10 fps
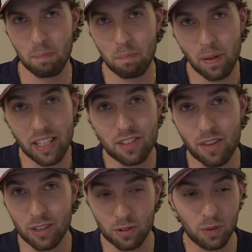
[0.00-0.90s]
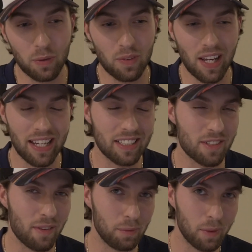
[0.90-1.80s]
But it's the truth, and it's
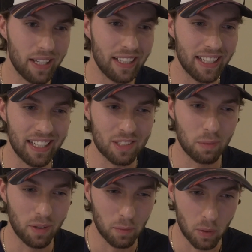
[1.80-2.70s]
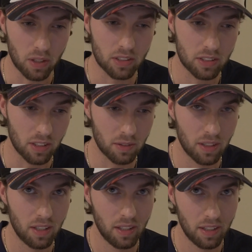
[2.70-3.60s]
the way, and it's what works. So
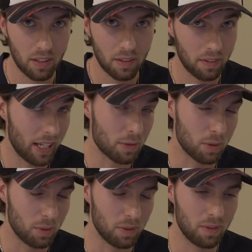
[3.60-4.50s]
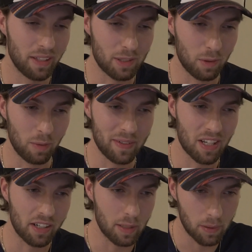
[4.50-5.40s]
that's what we'll be
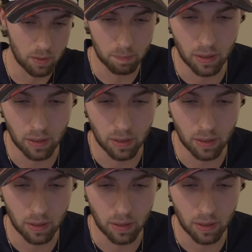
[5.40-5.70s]
talking about.